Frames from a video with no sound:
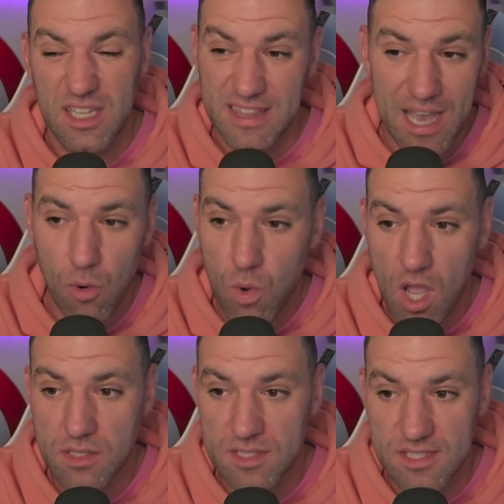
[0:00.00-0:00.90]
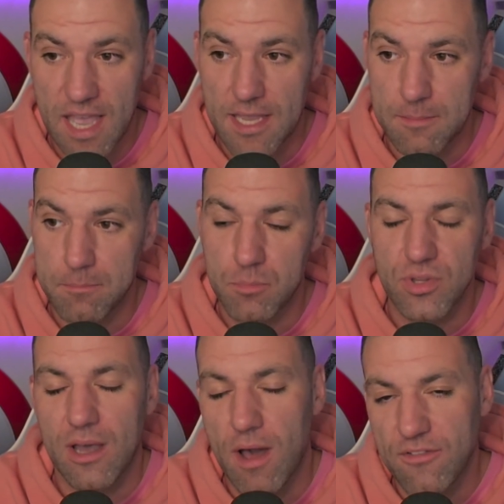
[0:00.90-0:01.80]
They'll work the same, but
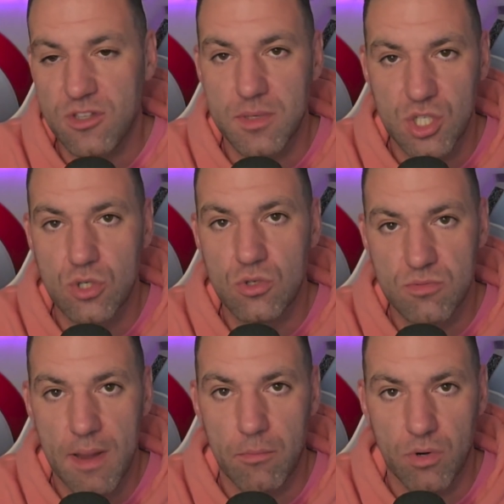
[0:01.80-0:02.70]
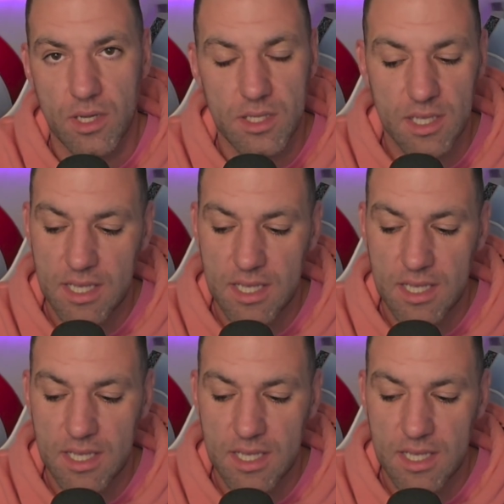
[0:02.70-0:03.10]
they'll have to be huge memory.